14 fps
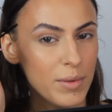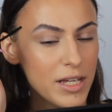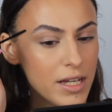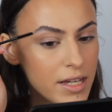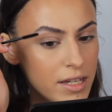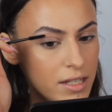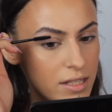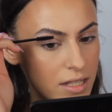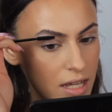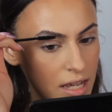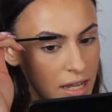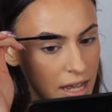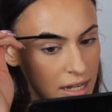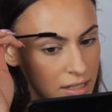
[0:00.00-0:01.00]
because
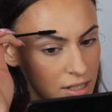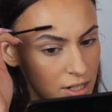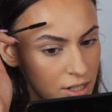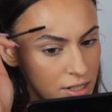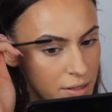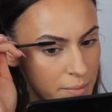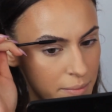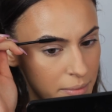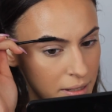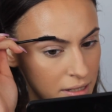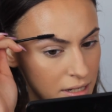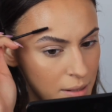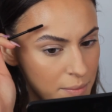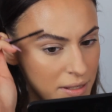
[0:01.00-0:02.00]
it can start to
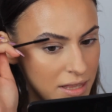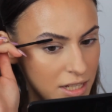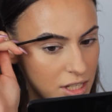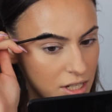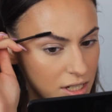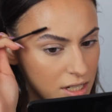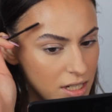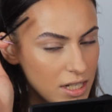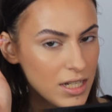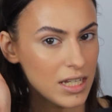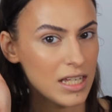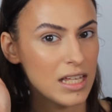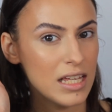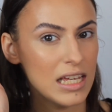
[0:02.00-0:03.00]
build up and look
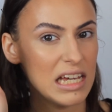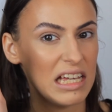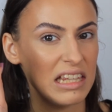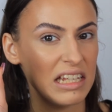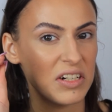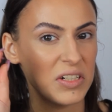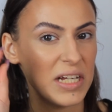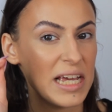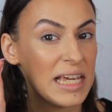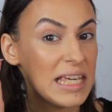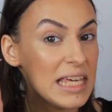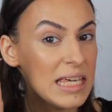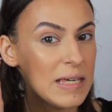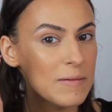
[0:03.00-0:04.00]
a little icky.